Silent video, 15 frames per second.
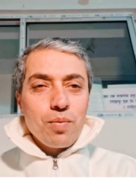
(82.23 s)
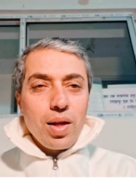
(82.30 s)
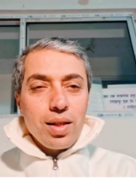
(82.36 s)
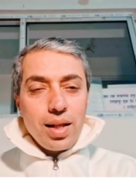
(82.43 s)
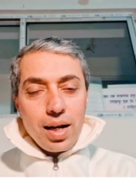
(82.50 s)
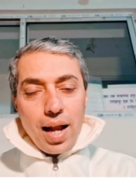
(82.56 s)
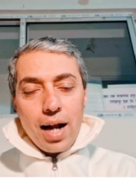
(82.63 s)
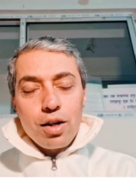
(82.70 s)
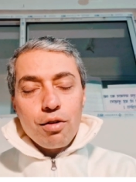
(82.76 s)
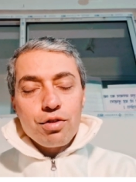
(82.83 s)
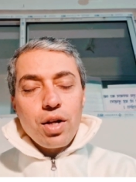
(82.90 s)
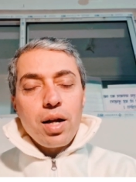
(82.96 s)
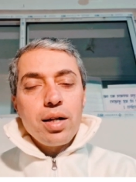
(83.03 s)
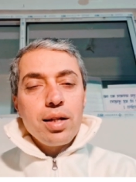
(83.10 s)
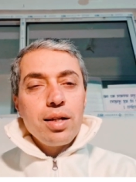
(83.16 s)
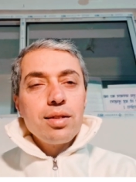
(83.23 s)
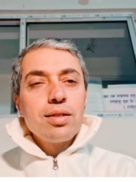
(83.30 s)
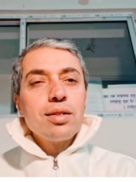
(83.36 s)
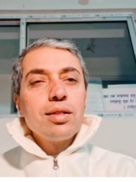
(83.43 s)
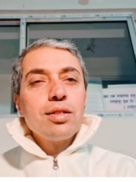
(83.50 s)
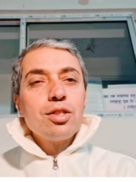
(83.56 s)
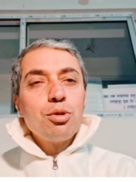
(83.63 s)
And that act of charity
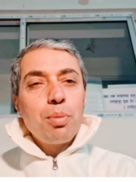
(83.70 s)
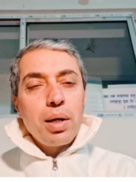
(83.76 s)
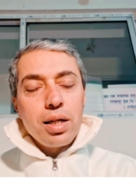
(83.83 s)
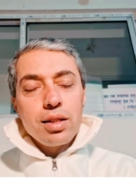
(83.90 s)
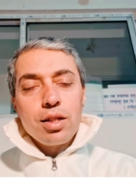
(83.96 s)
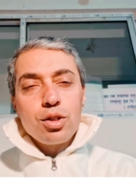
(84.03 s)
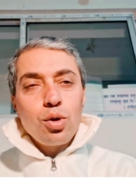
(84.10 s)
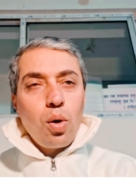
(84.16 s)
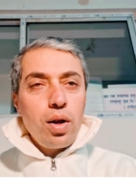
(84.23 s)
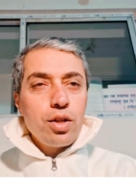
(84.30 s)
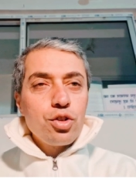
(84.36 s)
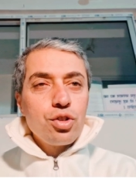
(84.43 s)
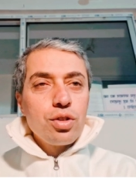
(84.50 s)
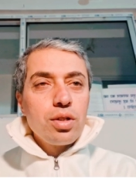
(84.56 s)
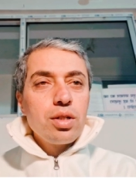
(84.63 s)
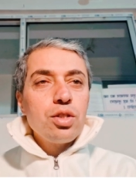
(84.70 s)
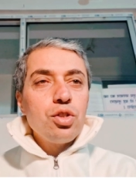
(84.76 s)
is spreading this knowledge.